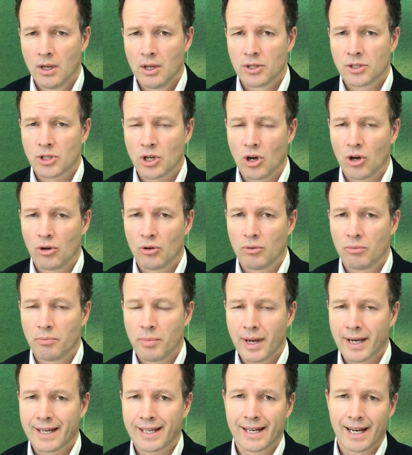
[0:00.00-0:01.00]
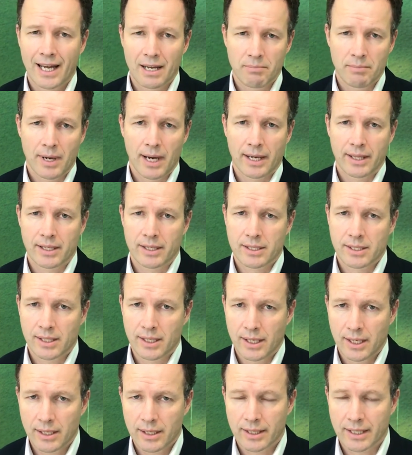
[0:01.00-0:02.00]
So back in late May this
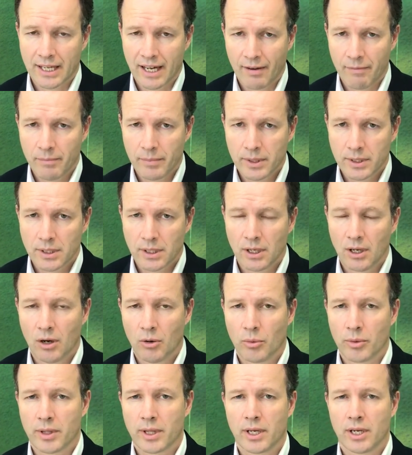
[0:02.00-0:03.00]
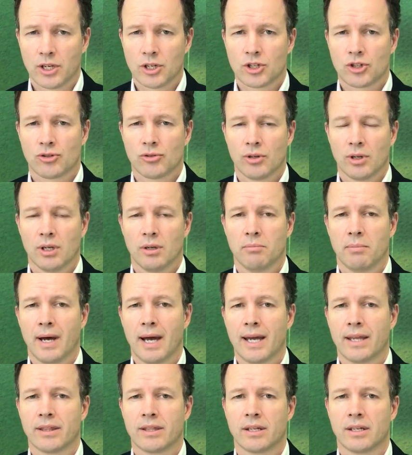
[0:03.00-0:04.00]
year, the government, along with industry,
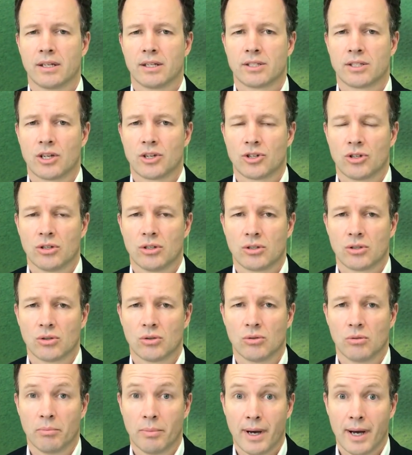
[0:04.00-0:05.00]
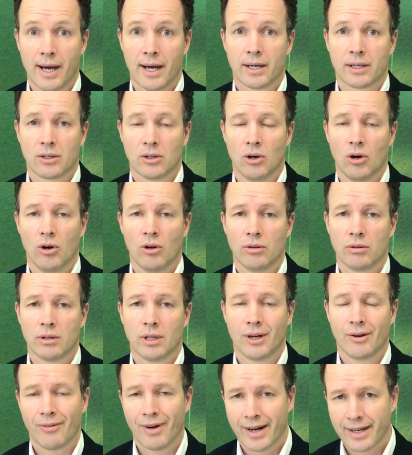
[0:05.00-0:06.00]
made the decision to embark on
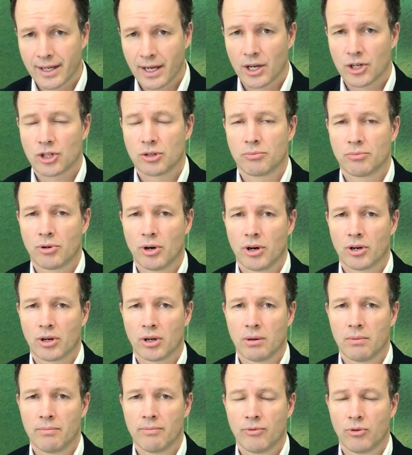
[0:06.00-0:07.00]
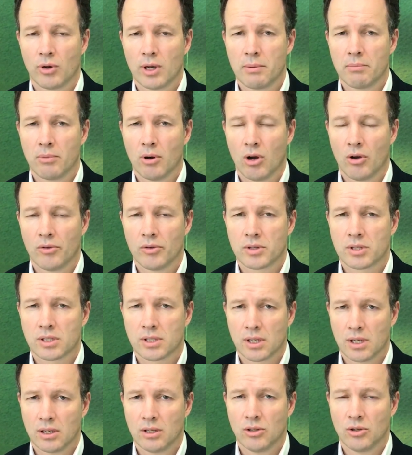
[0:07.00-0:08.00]
an eradication program for N
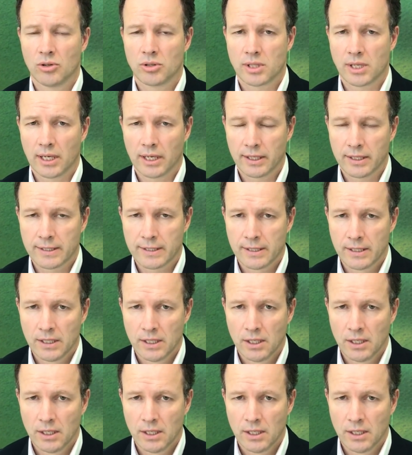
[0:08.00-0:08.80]
bovis in New Zealand.